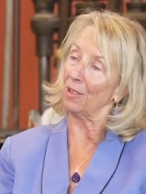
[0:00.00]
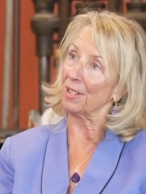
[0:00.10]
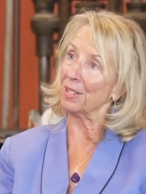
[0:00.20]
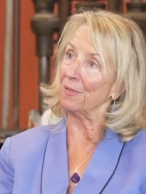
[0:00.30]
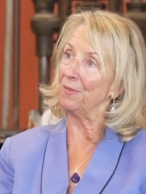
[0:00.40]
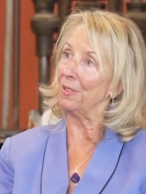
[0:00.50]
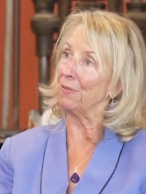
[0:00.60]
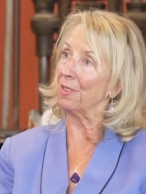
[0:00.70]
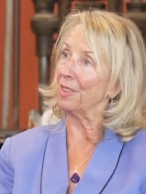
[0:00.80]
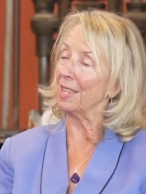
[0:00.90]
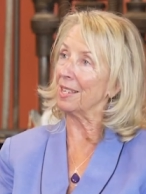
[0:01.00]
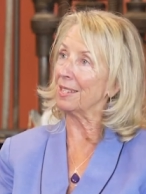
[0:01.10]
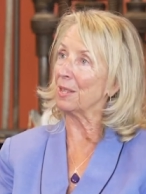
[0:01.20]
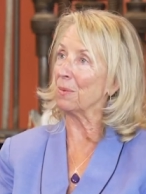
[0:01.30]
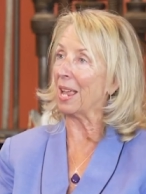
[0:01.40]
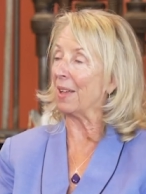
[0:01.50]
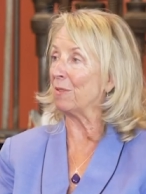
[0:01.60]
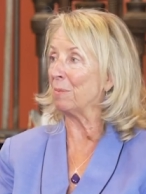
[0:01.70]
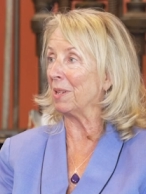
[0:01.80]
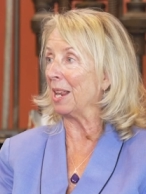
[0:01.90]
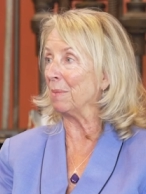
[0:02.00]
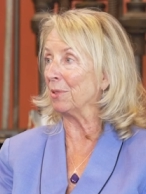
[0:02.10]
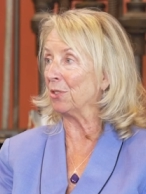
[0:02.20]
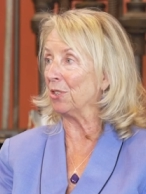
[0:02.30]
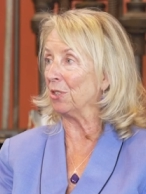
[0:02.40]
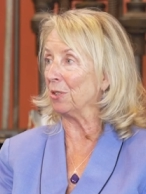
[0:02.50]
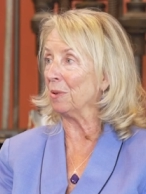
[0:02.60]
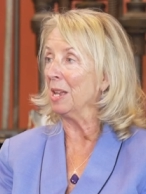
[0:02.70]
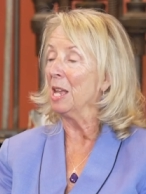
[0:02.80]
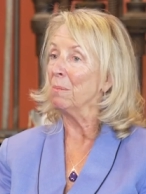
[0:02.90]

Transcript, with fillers: lots of different things that we haven't been able to do.